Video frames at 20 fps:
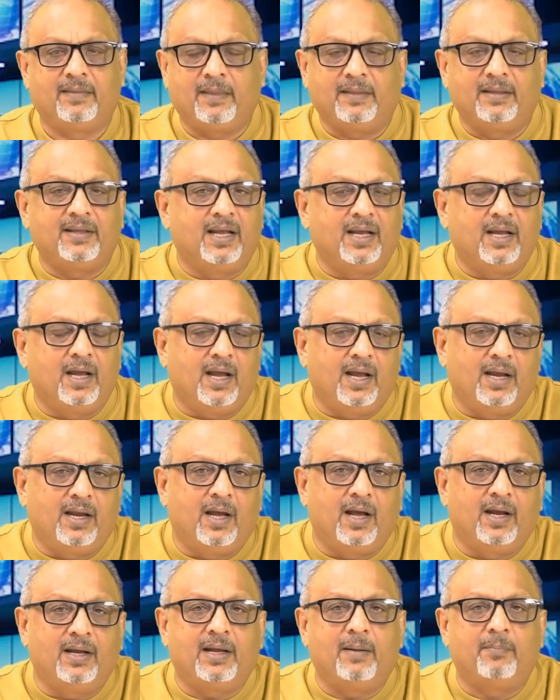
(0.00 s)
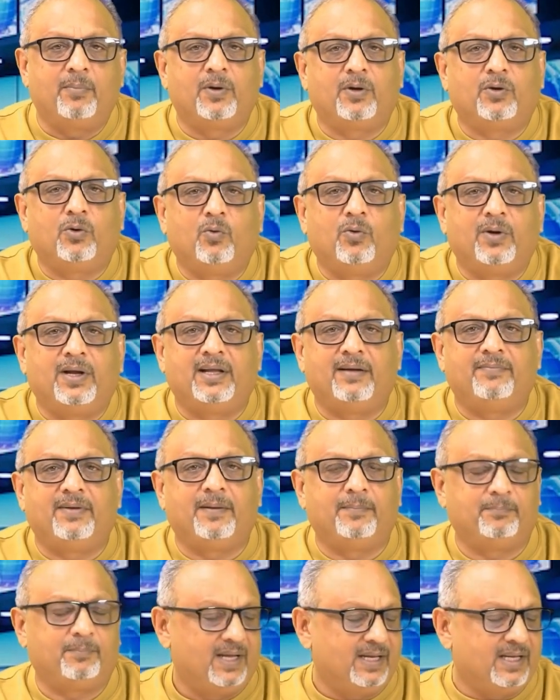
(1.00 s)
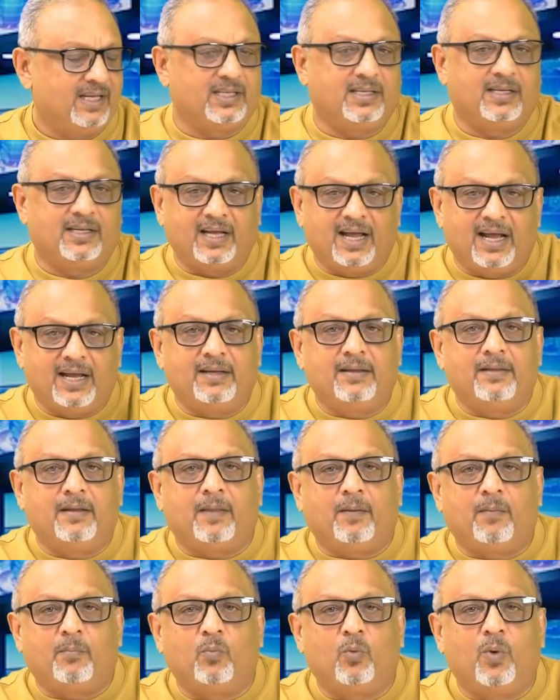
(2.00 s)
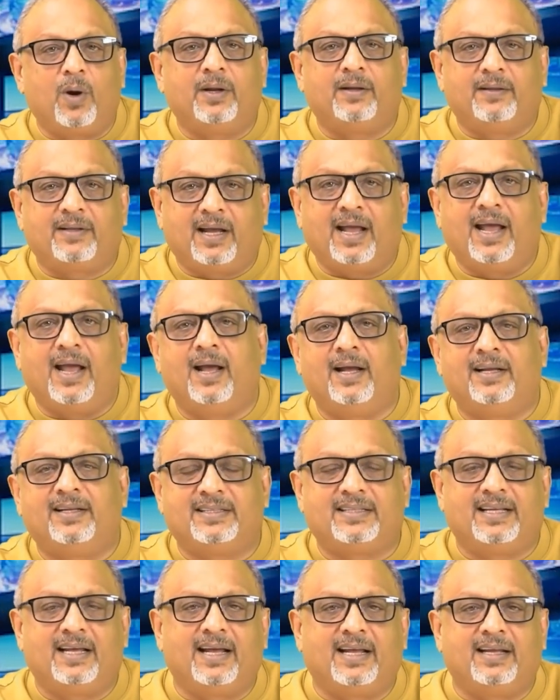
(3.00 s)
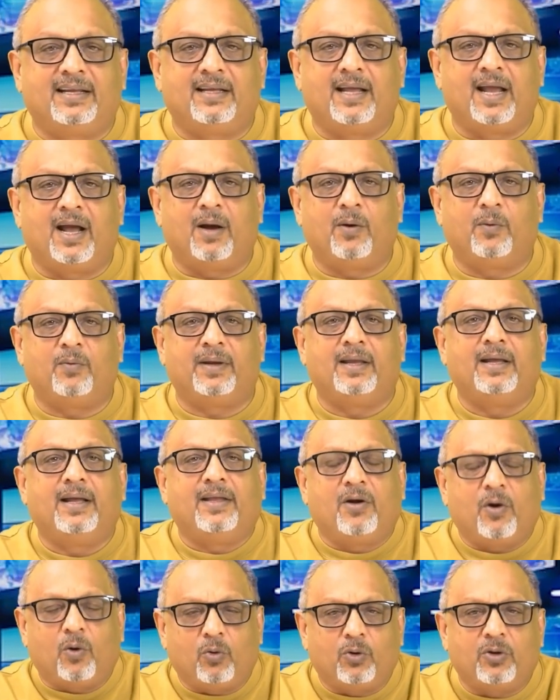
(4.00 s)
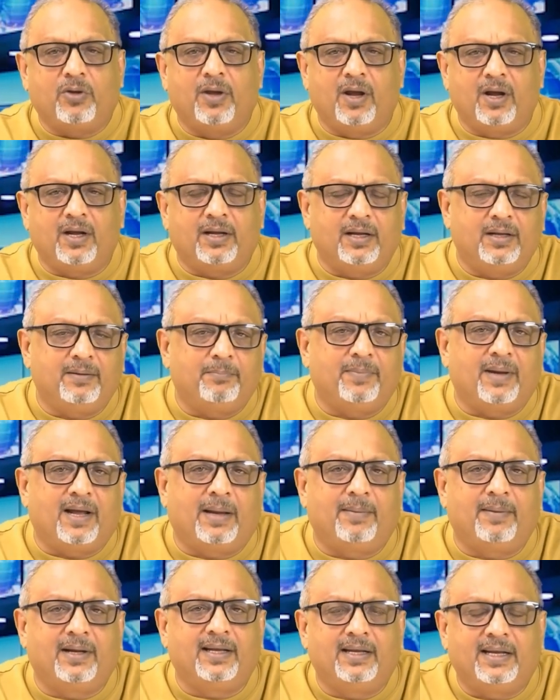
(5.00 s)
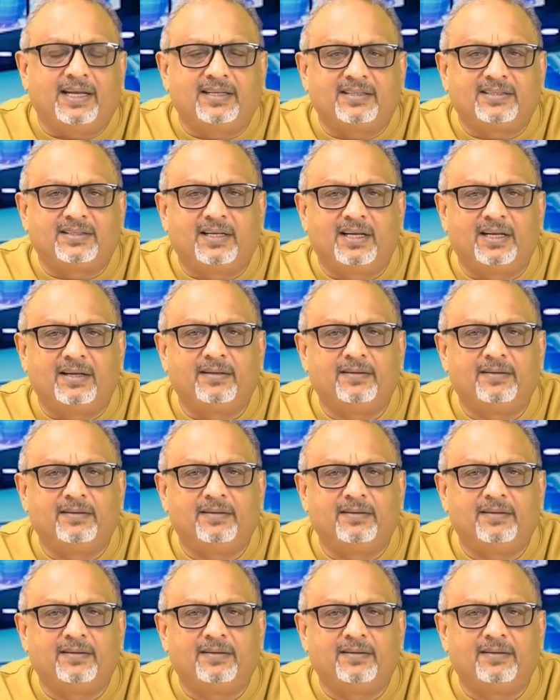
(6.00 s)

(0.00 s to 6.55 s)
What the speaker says: They are unable to even manage that. What they are saying now is who started blaming Israel.